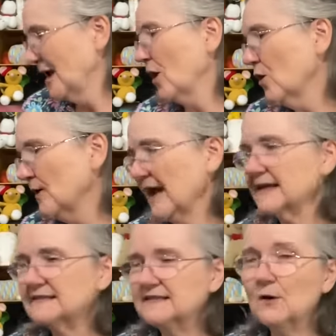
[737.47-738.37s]
Okay,
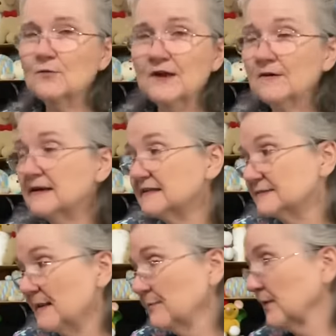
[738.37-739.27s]
so there is
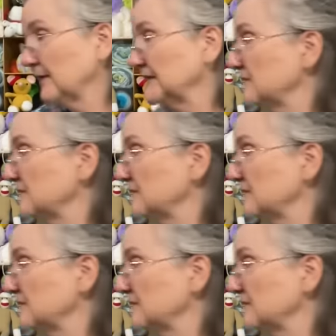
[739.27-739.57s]
my progress